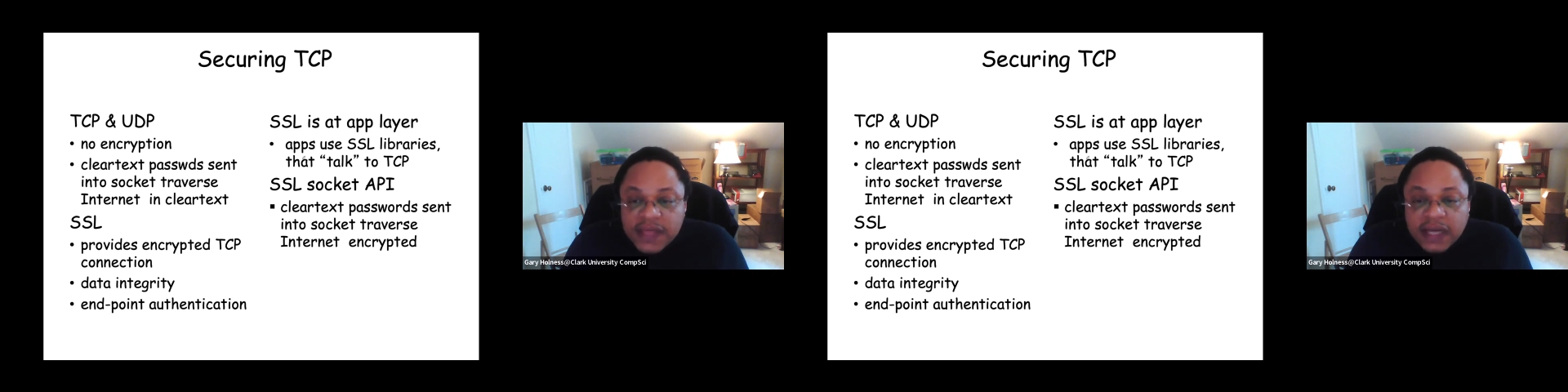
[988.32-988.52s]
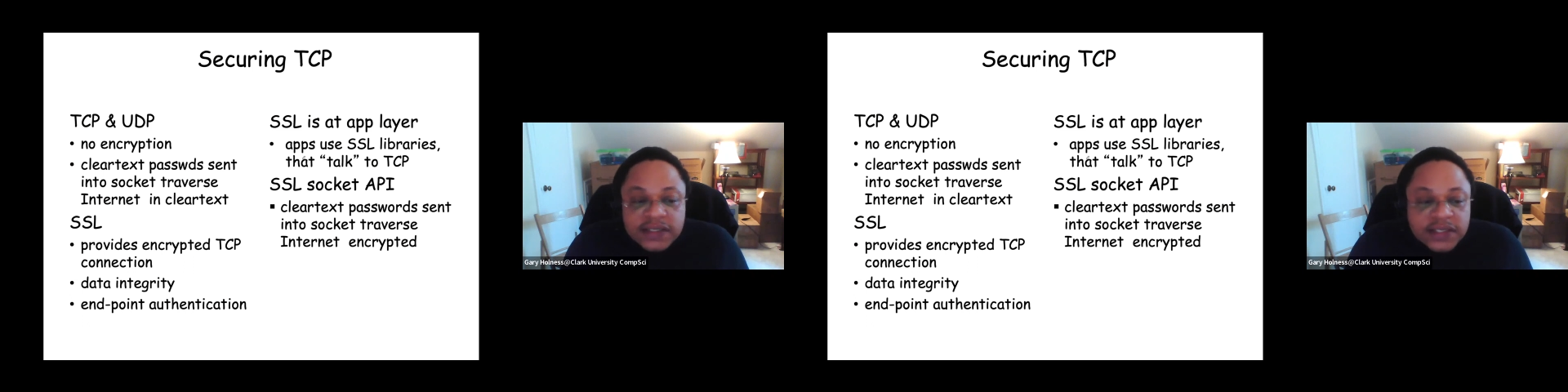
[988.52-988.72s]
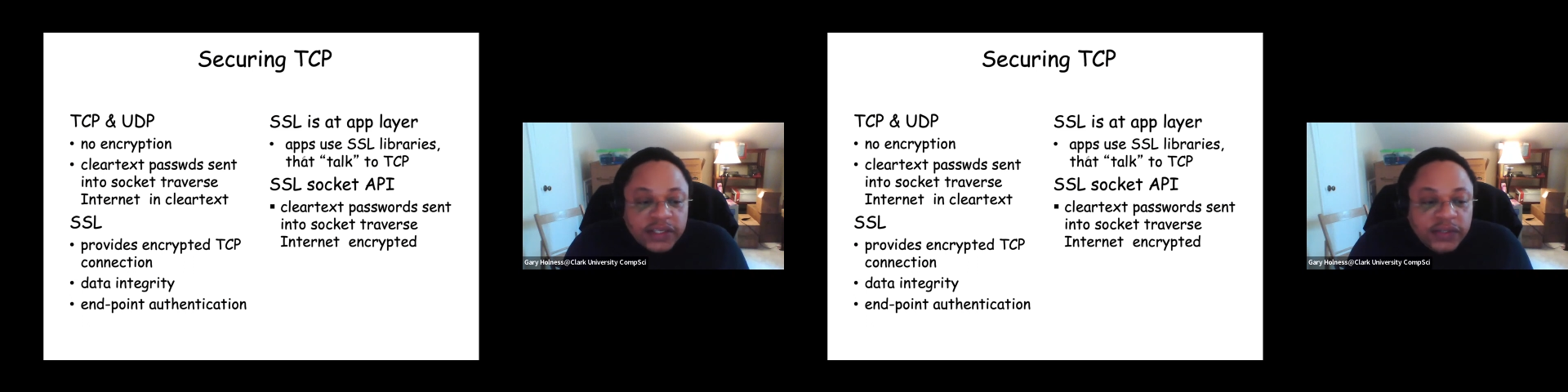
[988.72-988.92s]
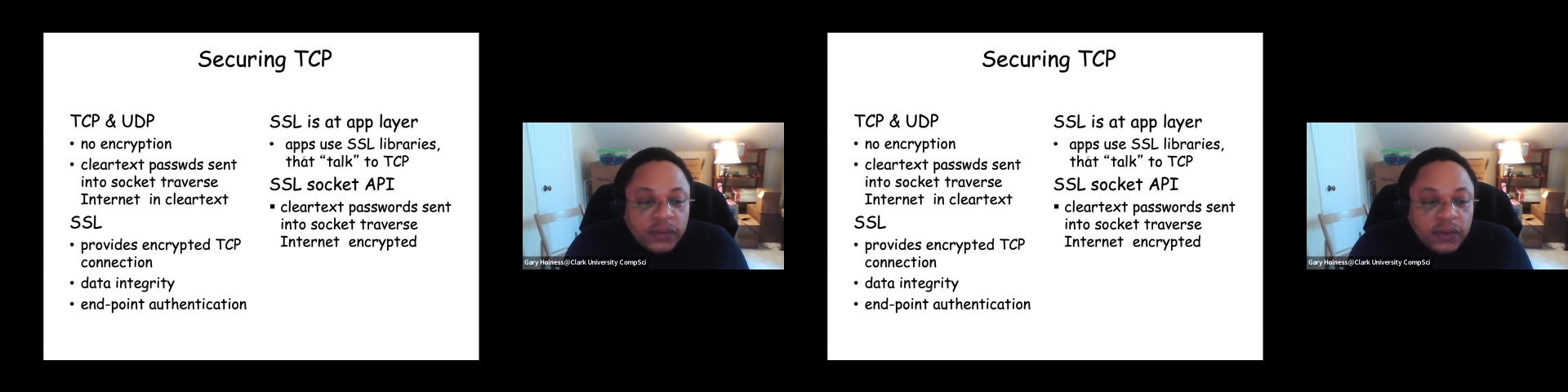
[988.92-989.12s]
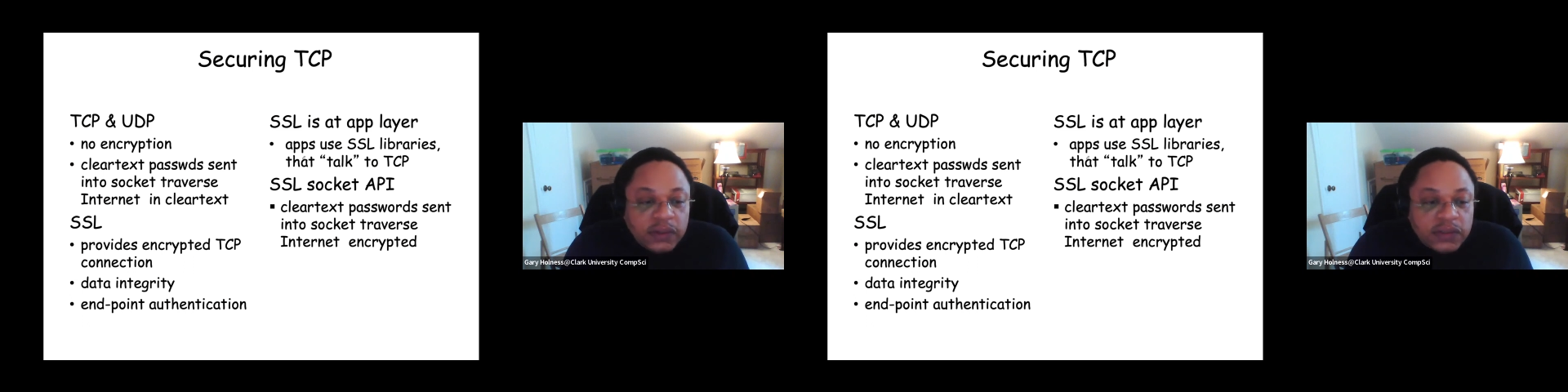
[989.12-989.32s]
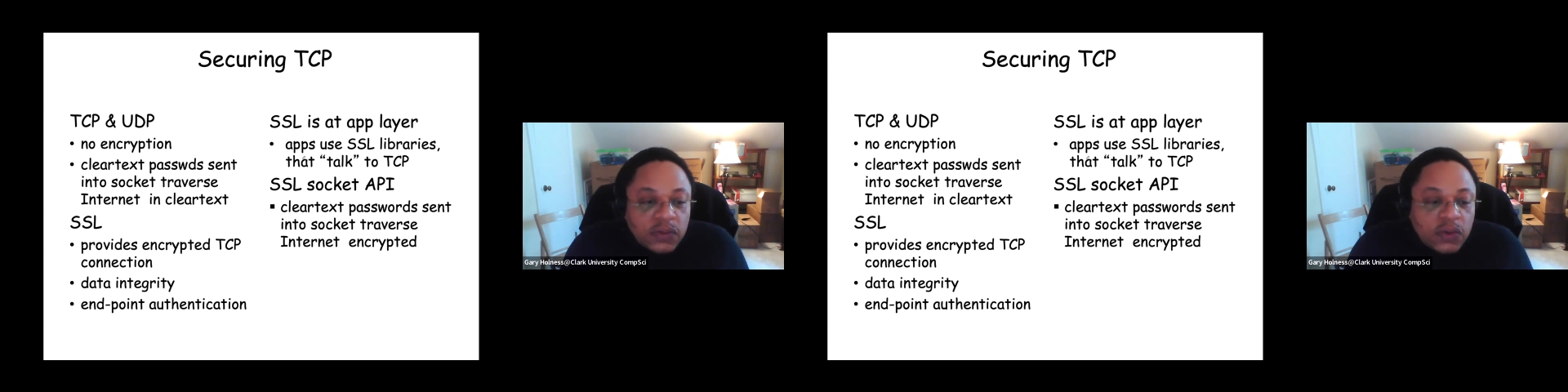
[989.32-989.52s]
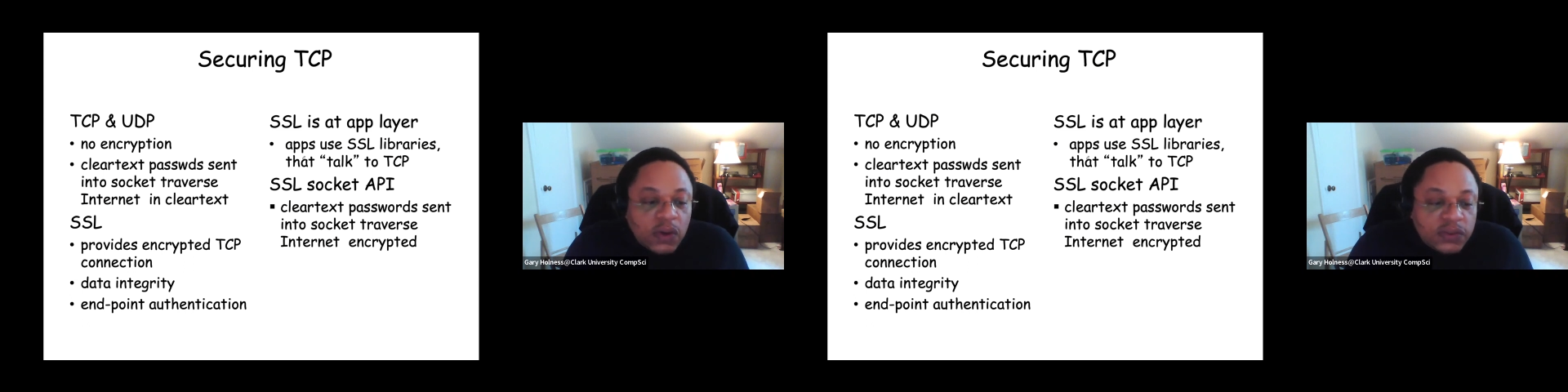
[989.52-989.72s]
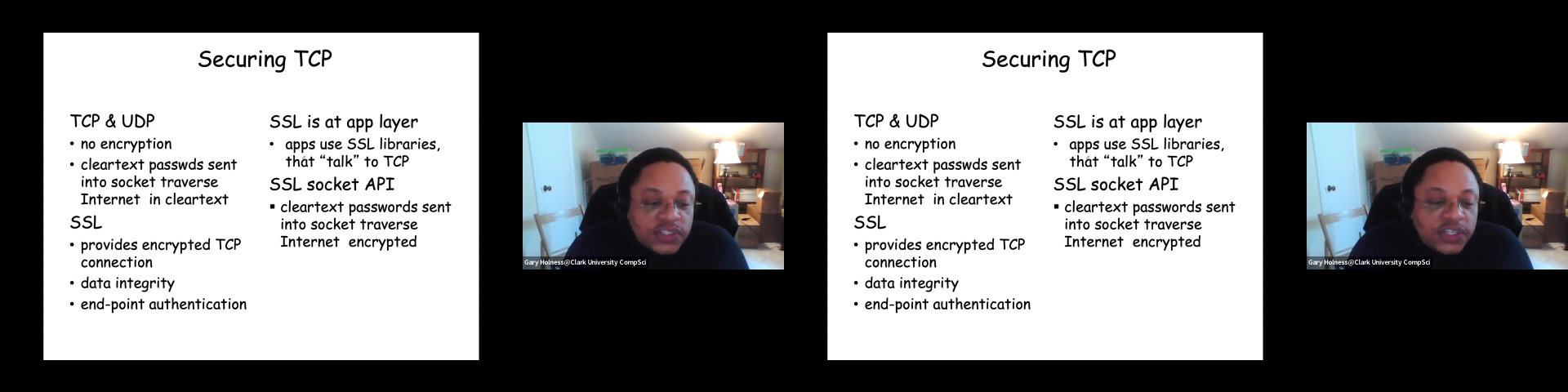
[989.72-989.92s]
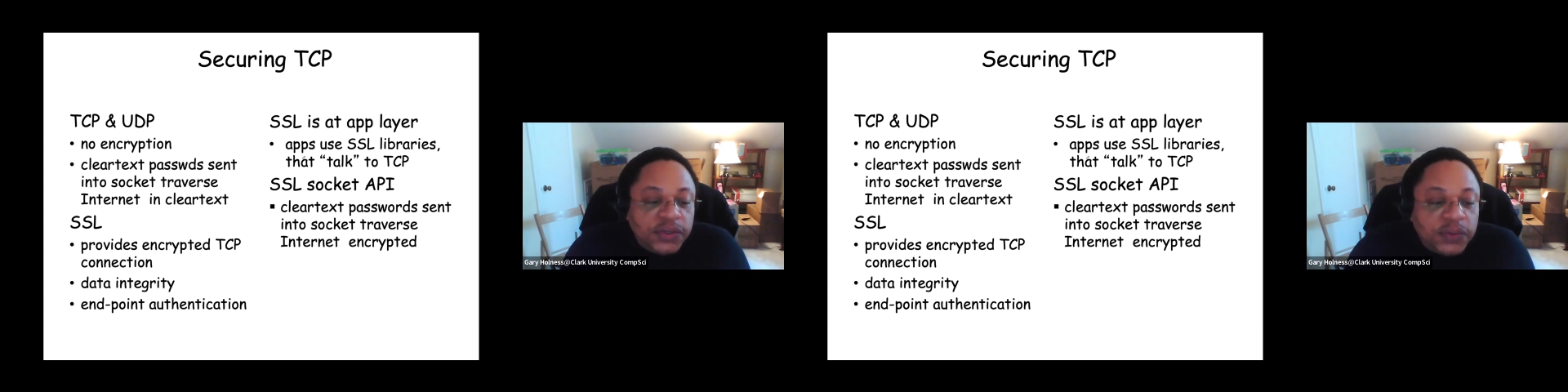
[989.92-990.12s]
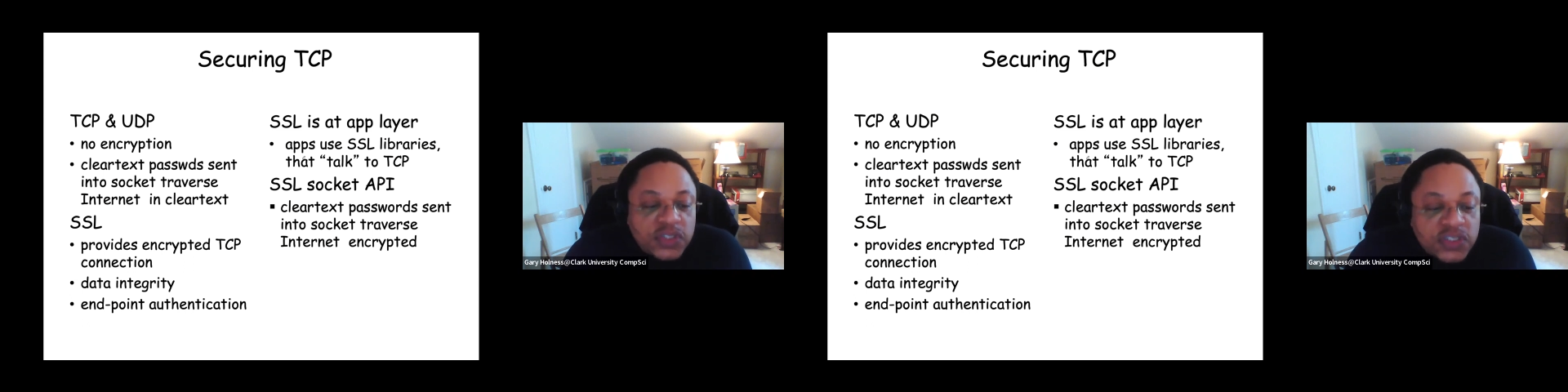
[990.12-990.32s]
that is secure, so-called
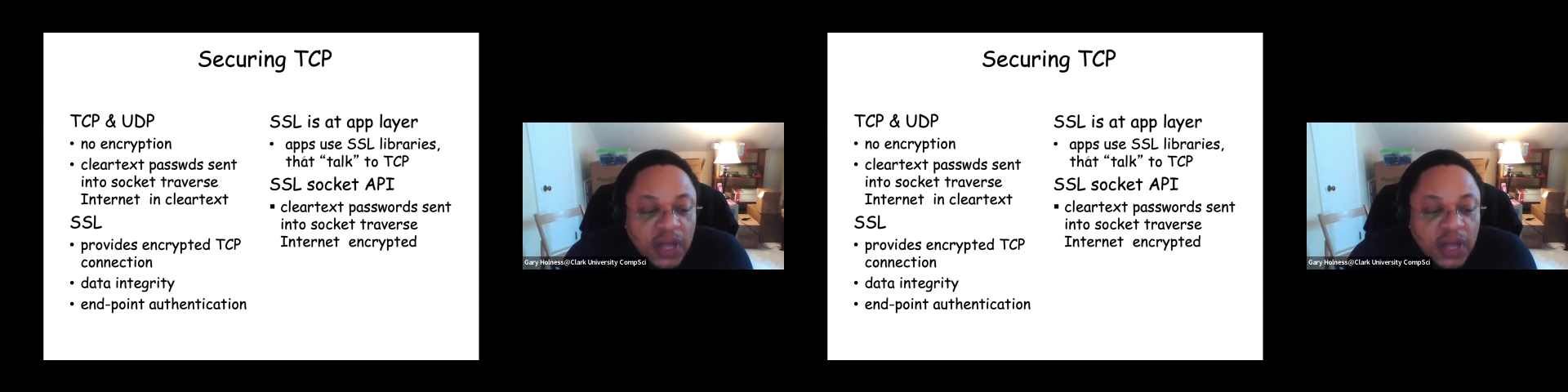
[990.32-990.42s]
secure